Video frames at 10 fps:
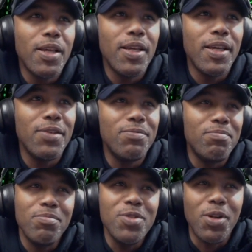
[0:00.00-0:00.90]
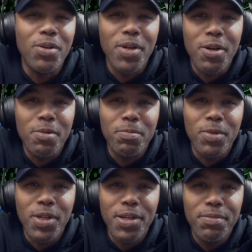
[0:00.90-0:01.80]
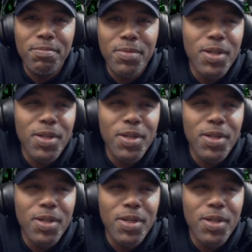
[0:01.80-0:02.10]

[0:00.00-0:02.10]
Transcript: It, you know, Arab looking.